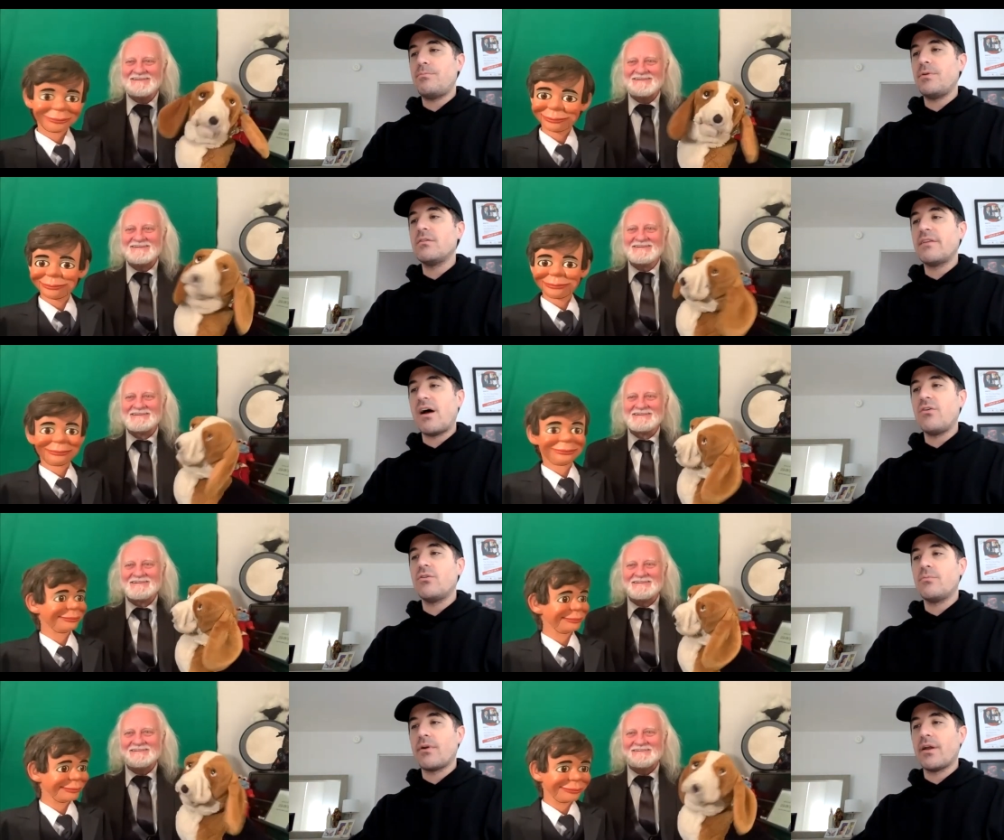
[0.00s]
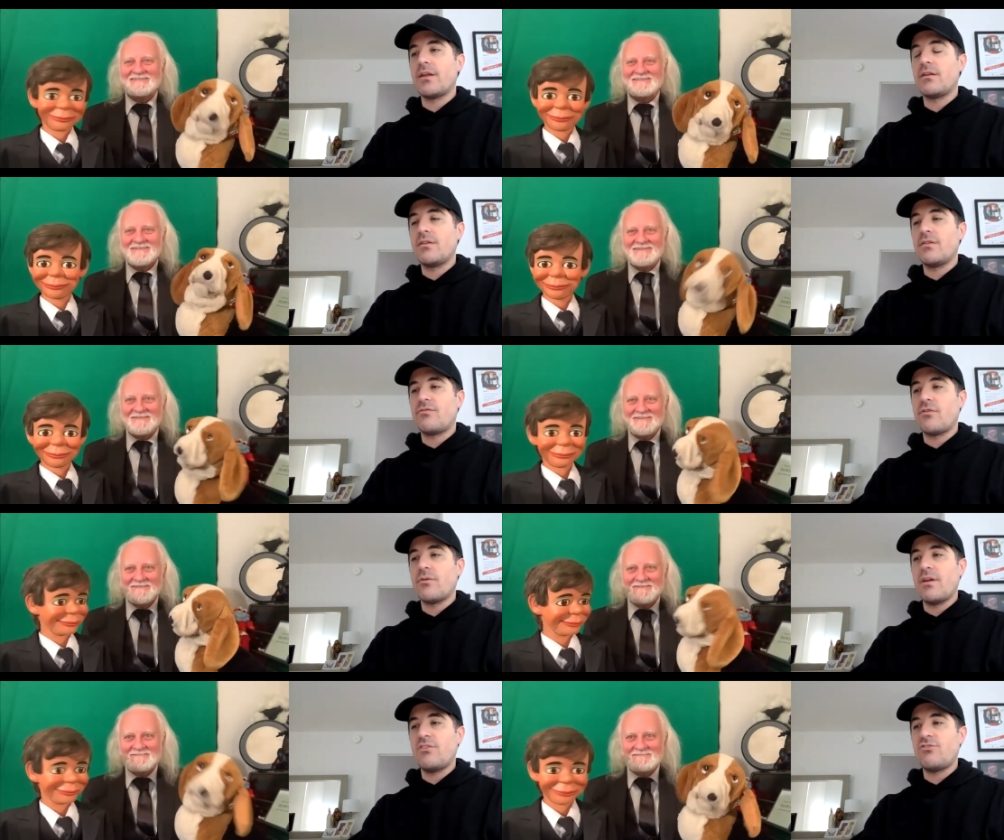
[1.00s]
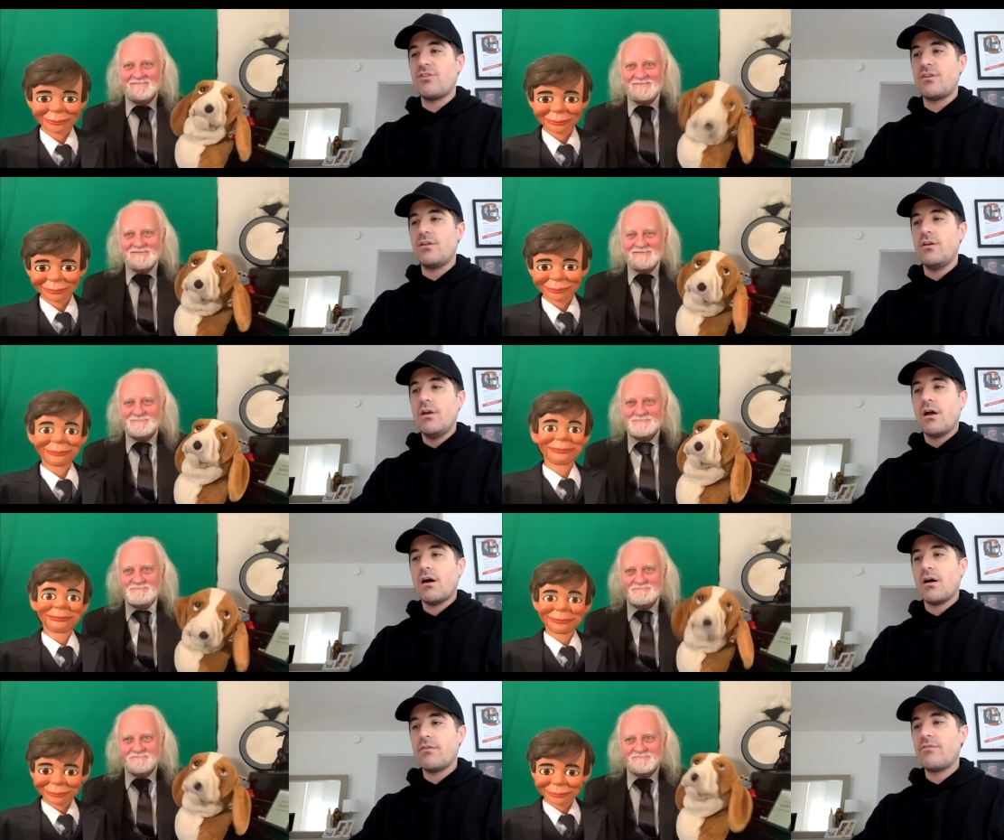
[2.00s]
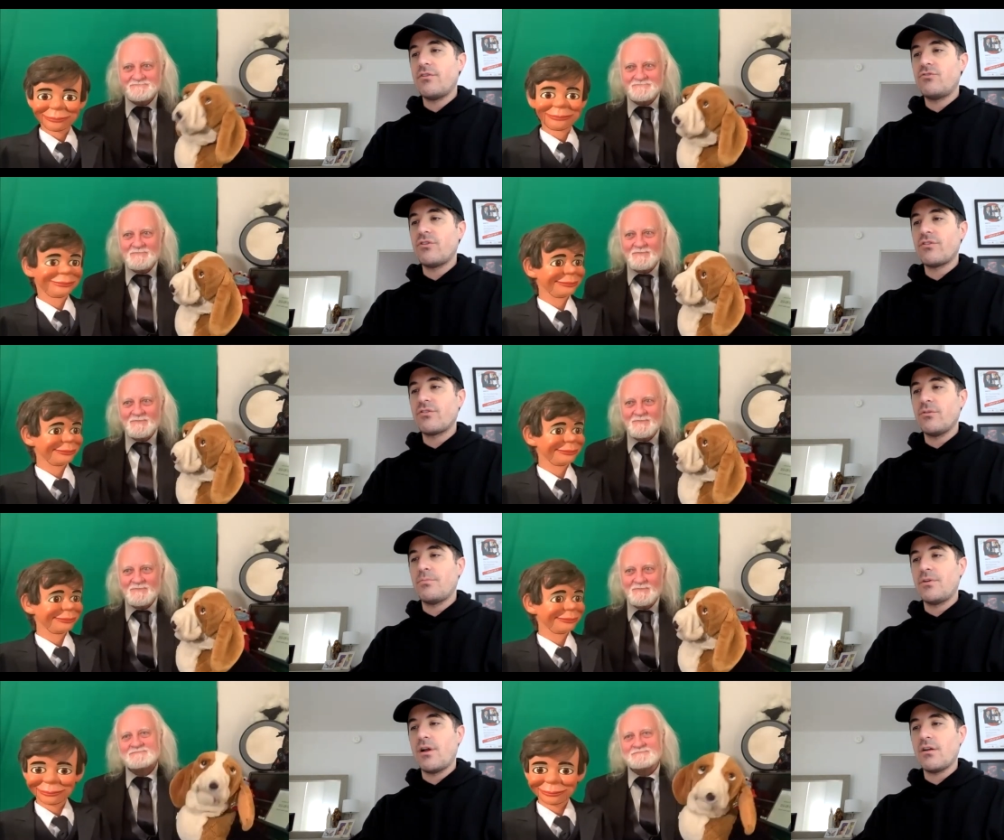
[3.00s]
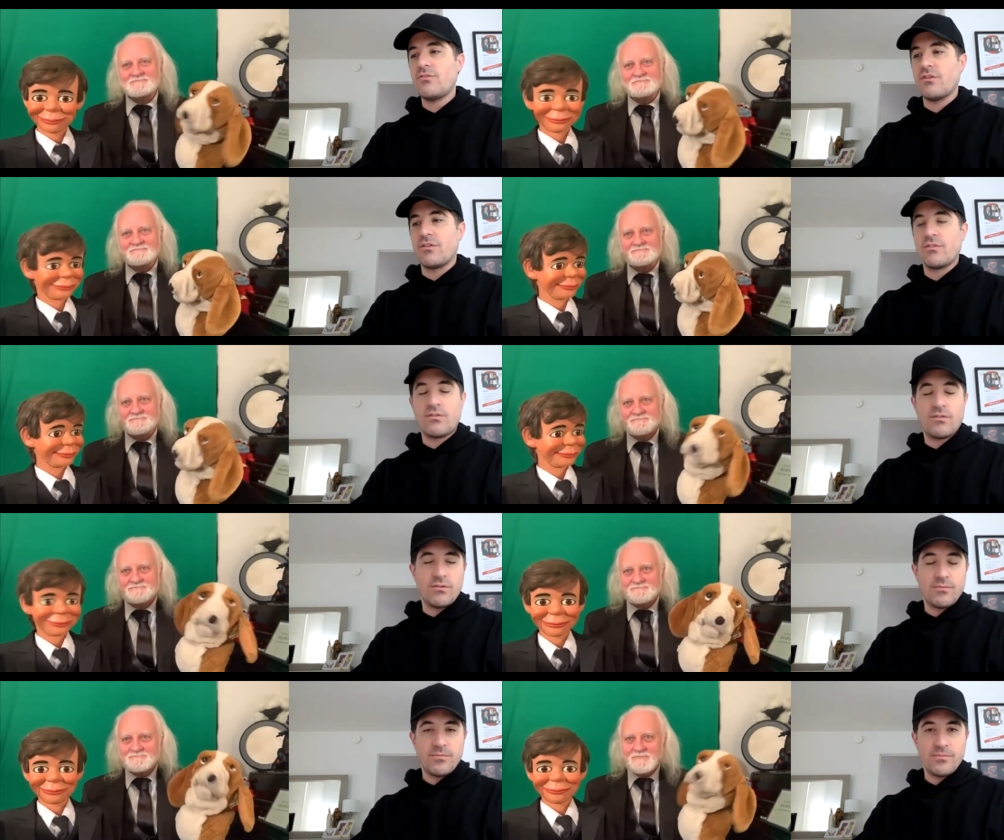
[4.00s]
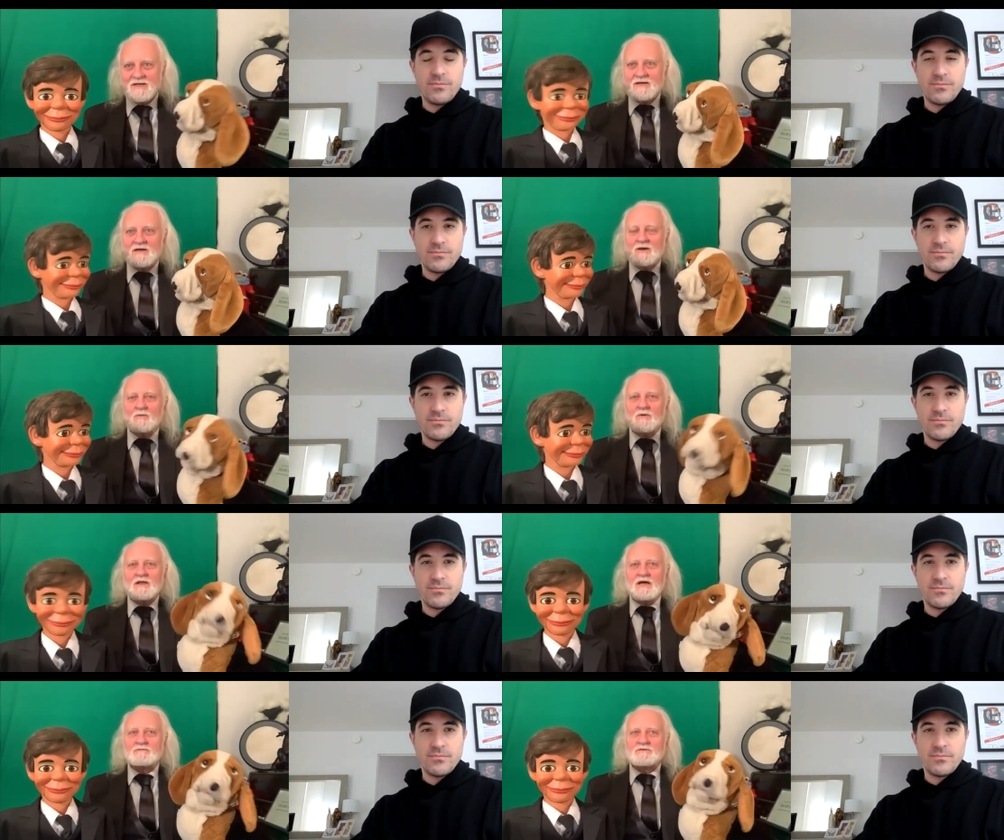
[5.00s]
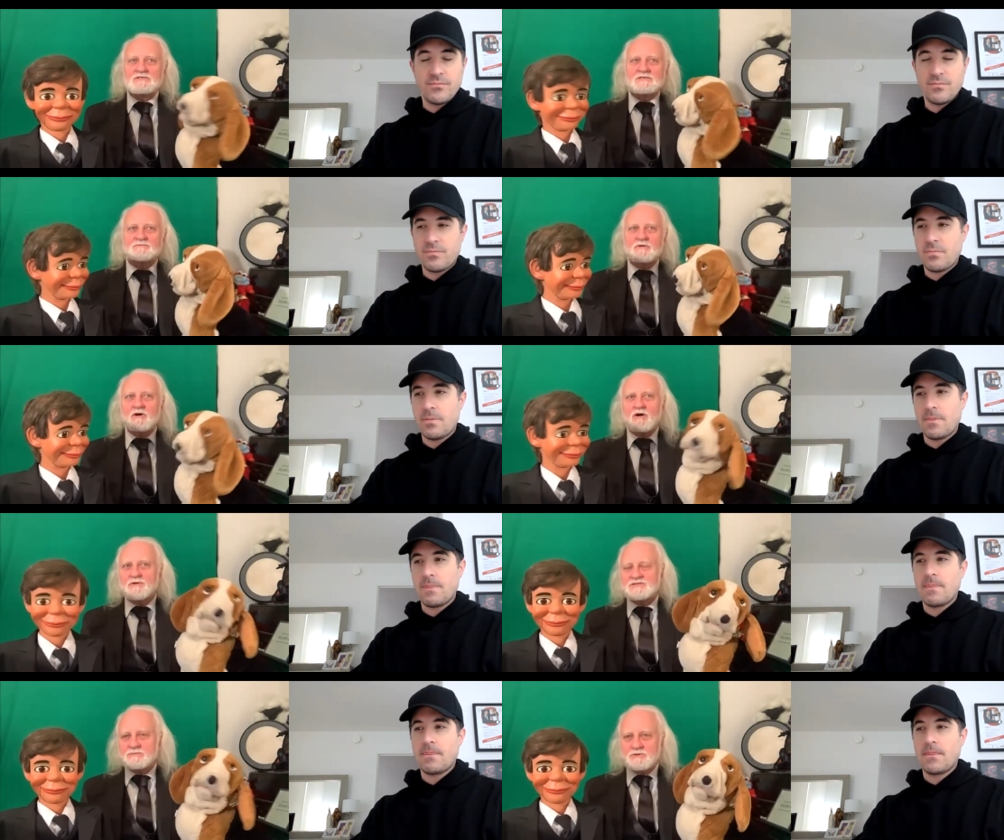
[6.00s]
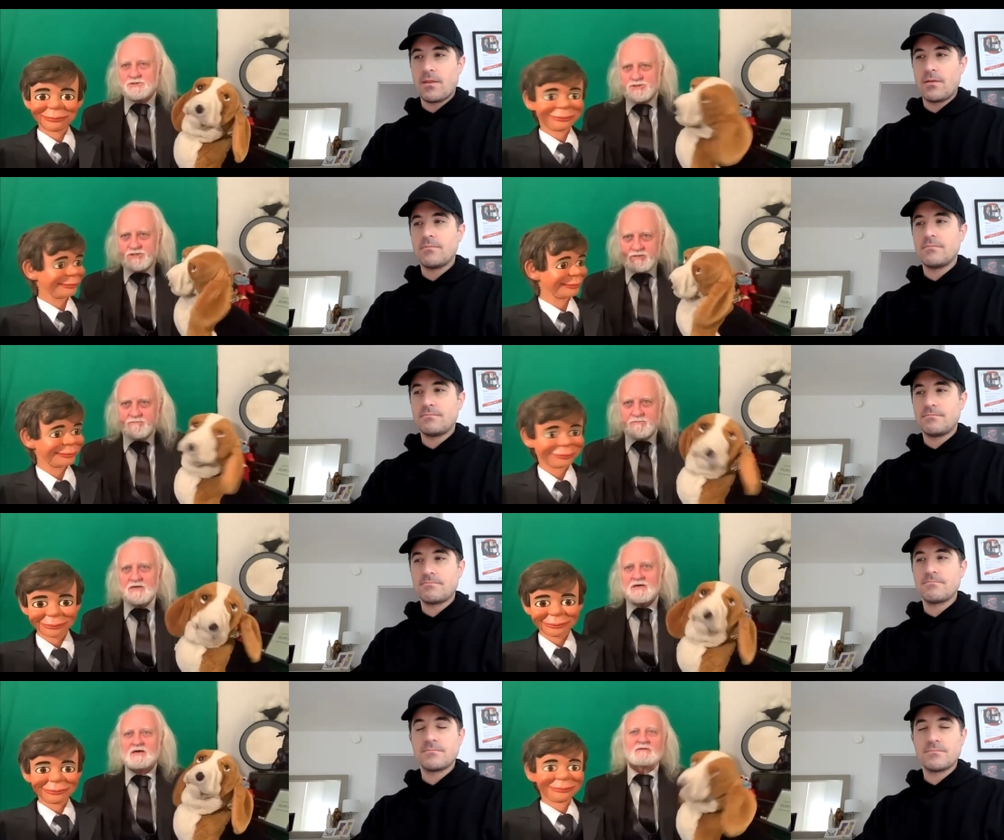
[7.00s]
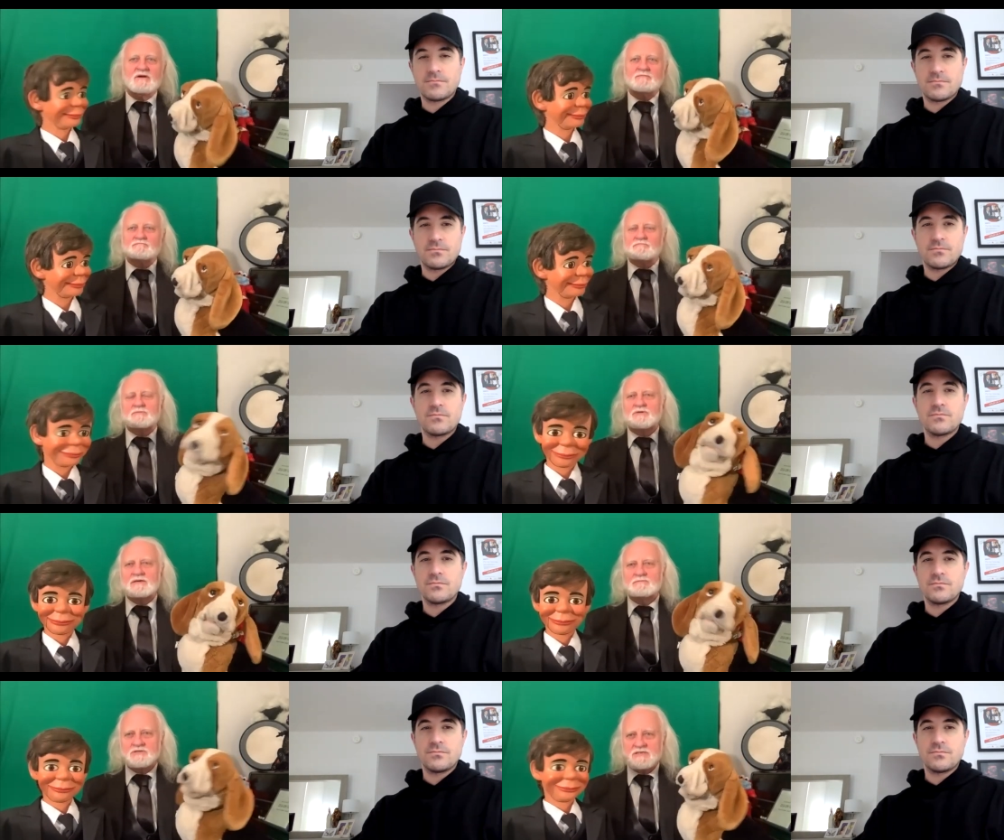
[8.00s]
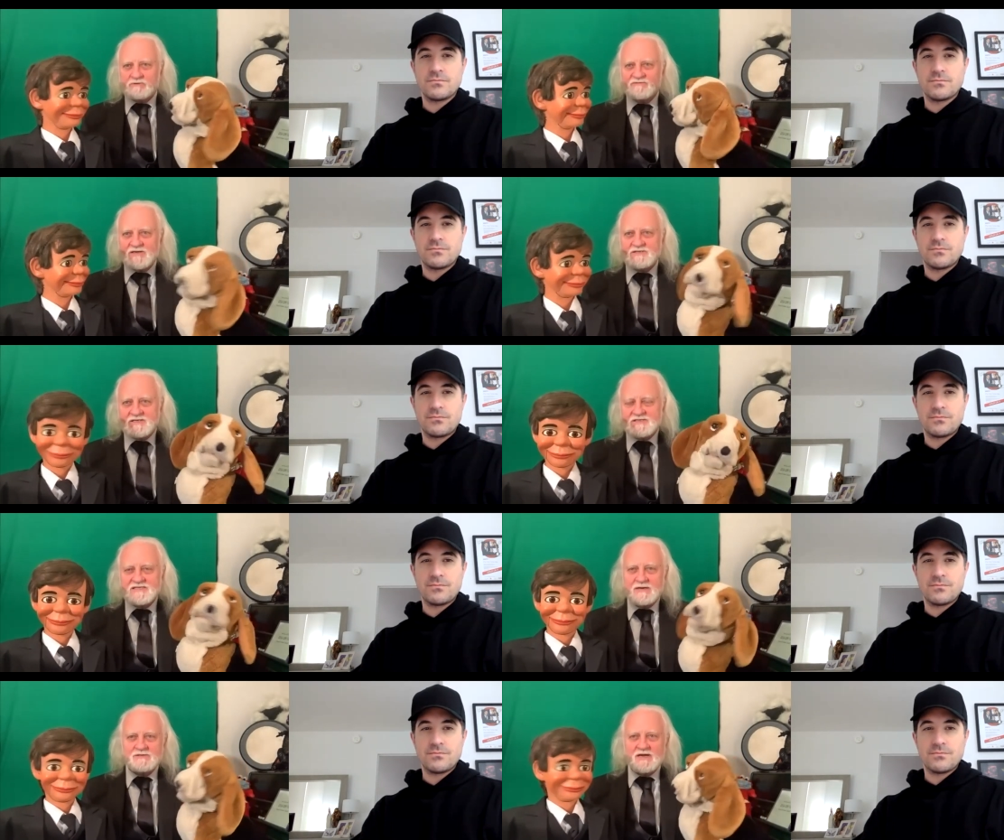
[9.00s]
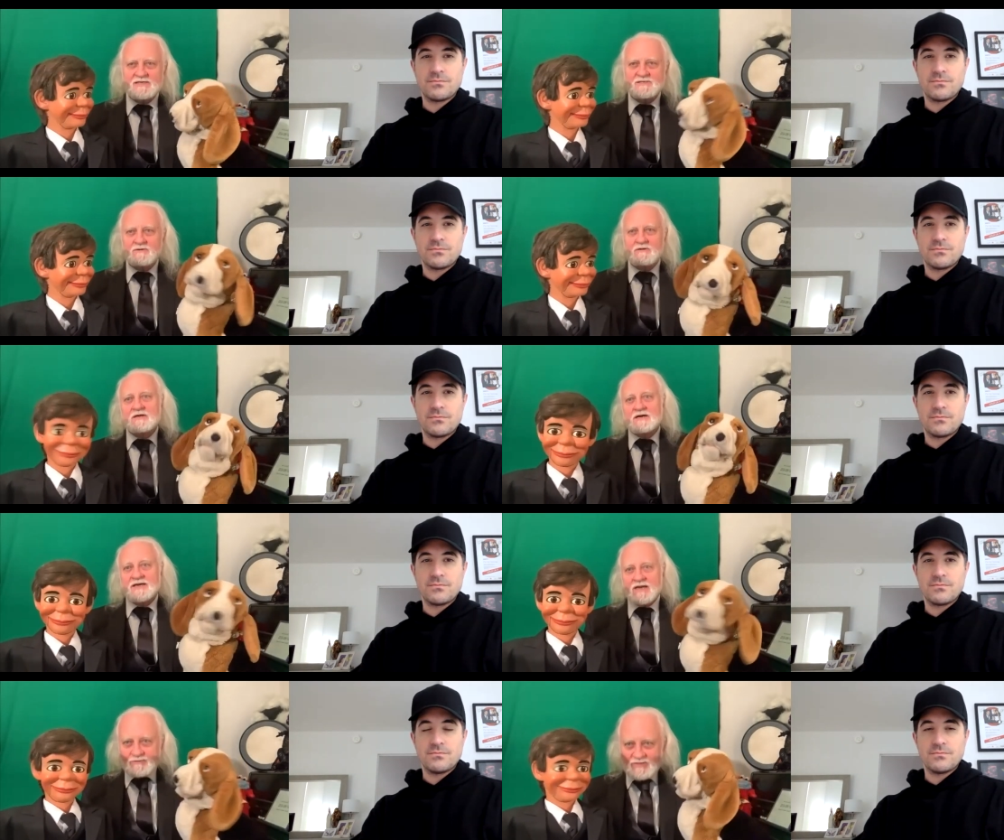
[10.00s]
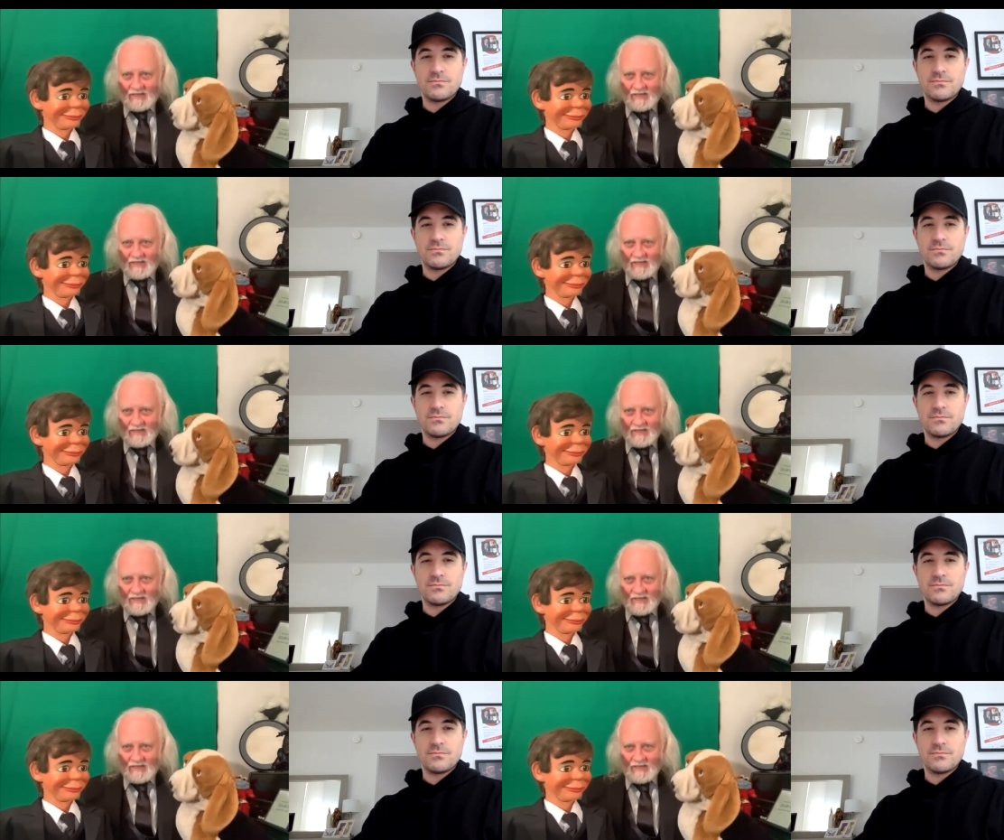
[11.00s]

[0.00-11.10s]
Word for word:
Speaker 1: build out your brand in the formation of Driscoll Productions.
Speaker 2: Well, I was always a musician. Uh, I, have been playing music professionally since I was in high school. Again, I was in